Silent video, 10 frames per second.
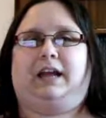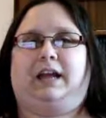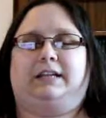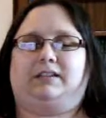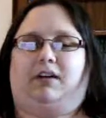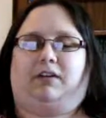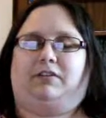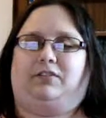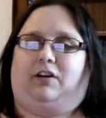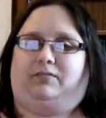it's on
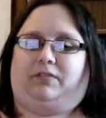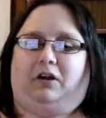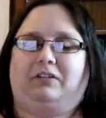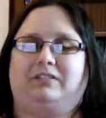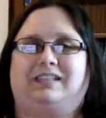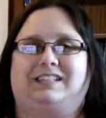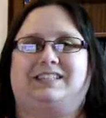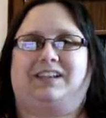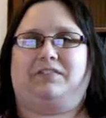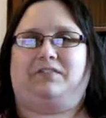hard
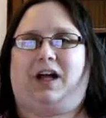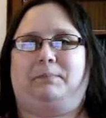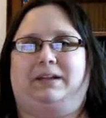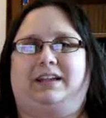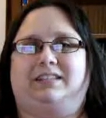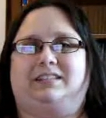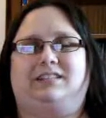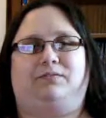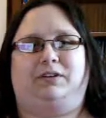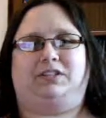disks and floppy disks,
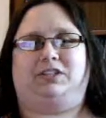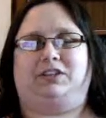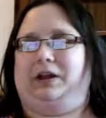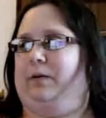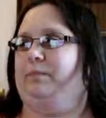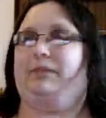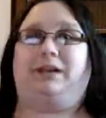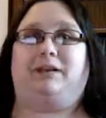of which, you know,